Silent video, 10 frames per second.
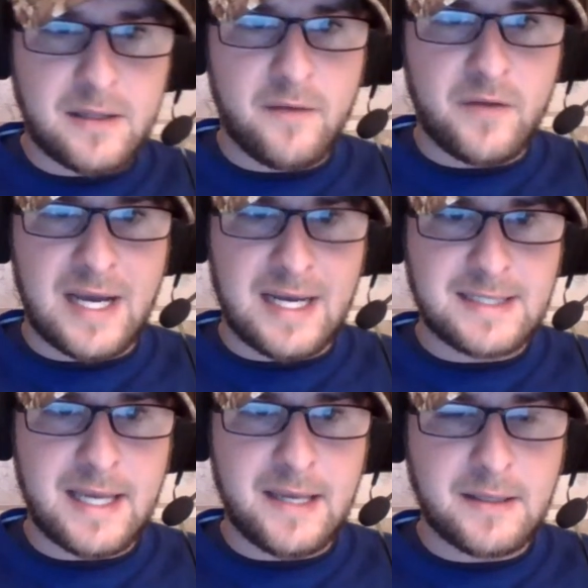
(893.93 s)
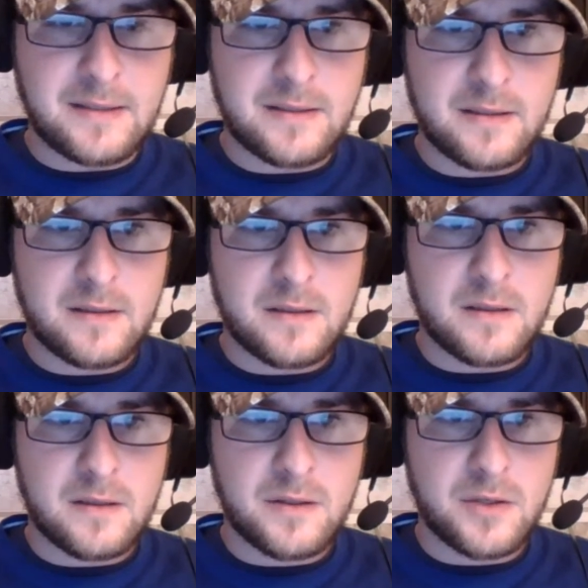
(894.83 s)
of contact,
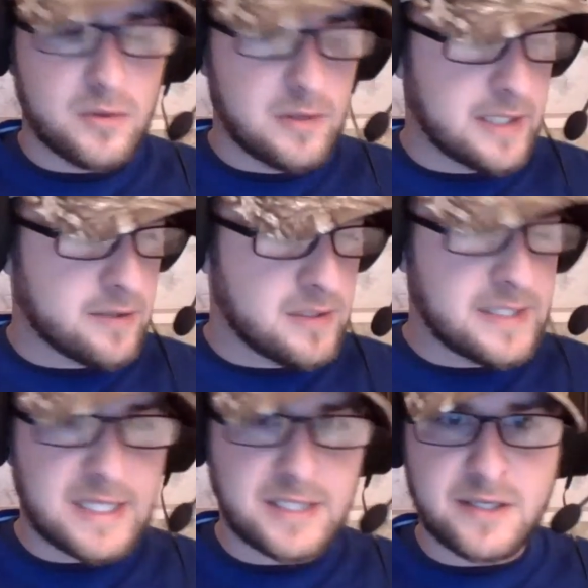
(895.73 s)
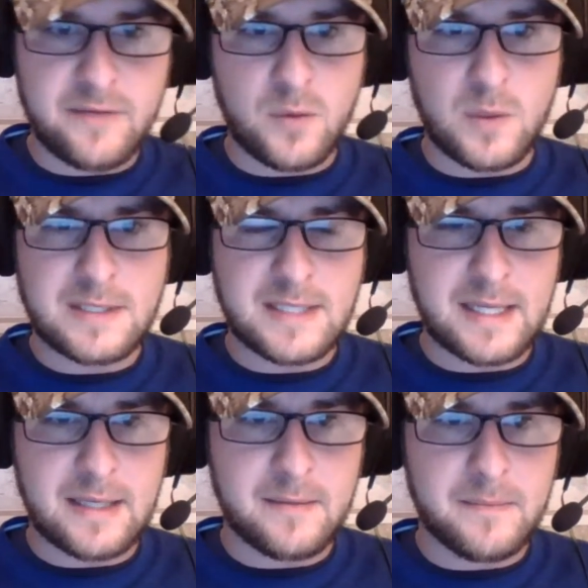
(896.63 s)
you're literally touching it for 1
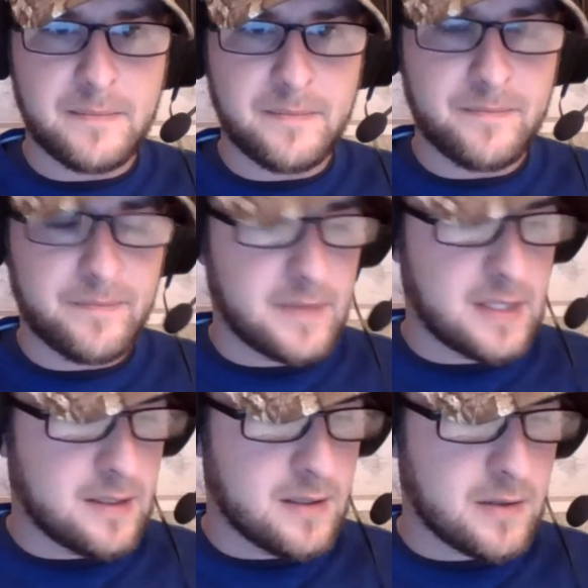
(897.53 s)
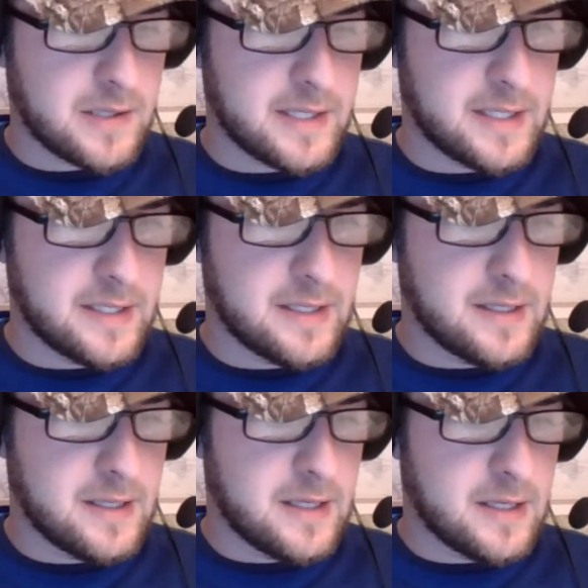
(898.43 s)
second. Okay?
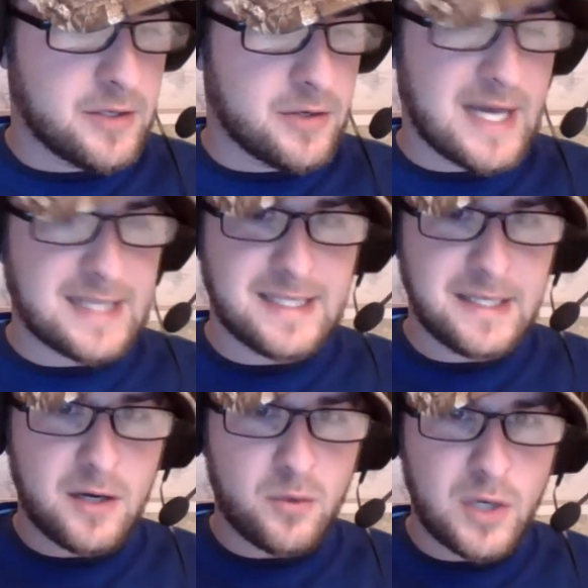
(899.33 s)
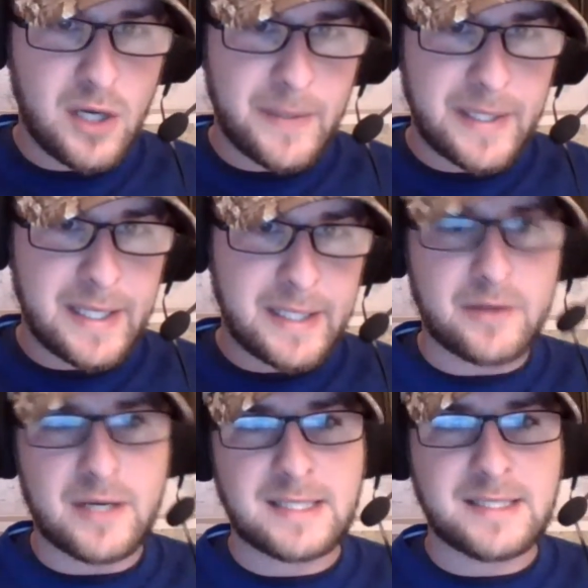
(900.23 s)
You're not sitting there rubbing it.
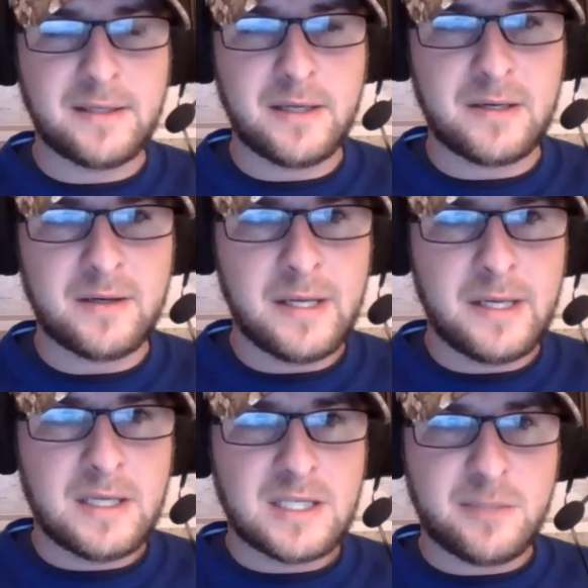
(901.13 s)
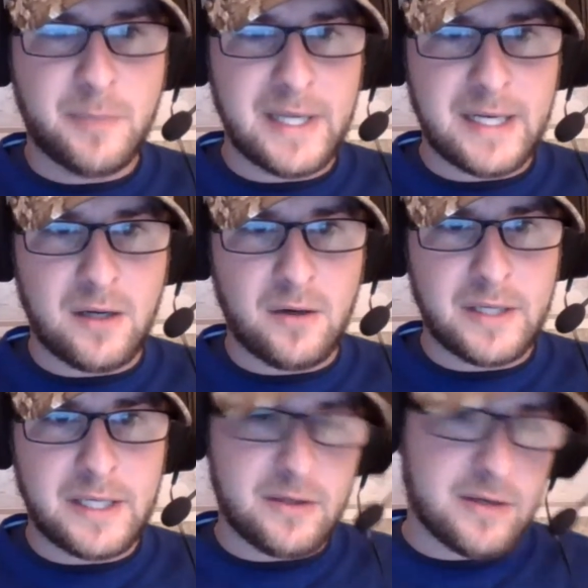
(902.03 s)
You're not sitting there spitting on
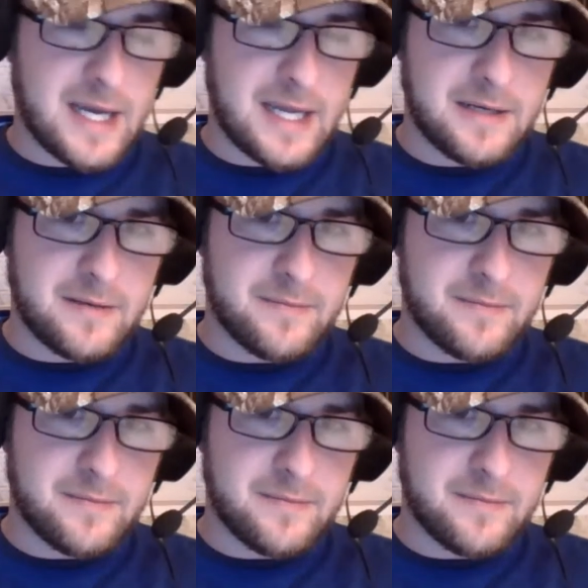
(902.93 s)
it. You're not